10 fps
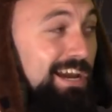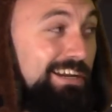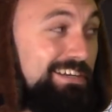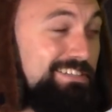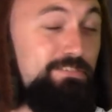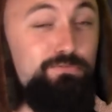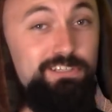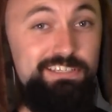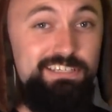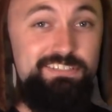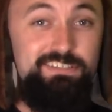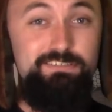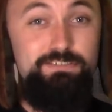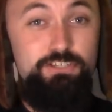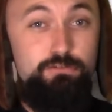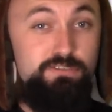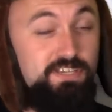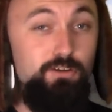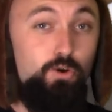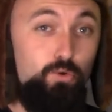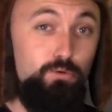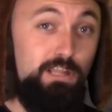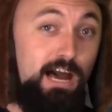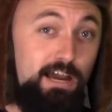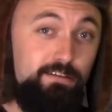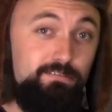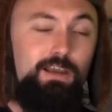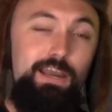and I didn't really get to use it a whole lot.